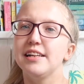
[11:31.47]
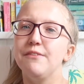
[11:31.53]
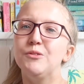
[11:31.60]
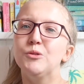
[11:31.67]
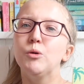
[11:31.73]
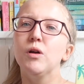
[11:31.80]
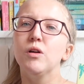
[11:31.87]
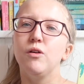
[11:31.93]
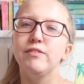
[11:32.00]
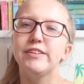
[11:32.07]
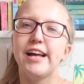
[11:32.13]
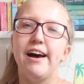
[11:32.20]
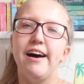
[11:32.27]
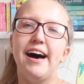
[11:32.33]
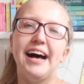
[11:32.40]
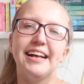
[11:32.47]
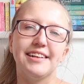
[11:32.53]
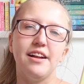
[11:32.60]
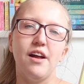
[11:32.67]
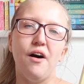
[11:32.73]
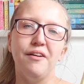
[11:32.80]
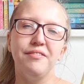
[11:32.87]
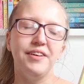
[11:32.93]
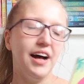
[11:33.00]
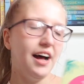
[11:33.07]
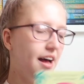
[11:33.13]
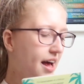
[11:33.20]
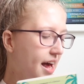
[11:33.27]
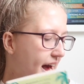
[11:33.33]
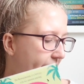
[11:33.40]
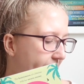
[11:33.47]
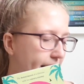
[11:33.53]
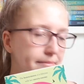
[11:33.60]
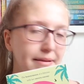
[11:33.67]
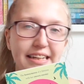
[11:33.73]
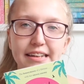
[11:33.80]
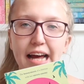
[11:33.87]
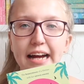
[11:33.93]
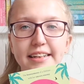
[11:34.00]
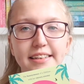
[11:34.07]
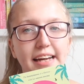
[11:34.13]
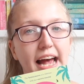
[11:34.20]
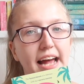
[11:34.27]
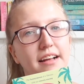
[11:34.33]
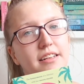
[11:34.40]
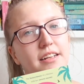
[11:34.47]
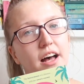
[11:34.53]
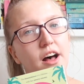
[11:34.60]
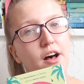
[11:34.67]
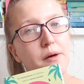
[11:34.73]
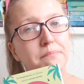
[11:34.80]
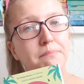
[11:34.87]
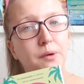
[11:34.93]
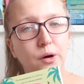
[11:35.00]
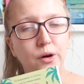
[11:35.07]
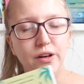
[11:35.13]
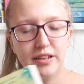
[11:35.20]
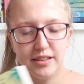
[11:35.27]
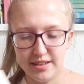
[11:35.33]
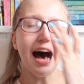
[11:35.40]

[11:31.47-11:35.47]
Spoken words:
everyone loves her as an author, and I'm excited to get into her books.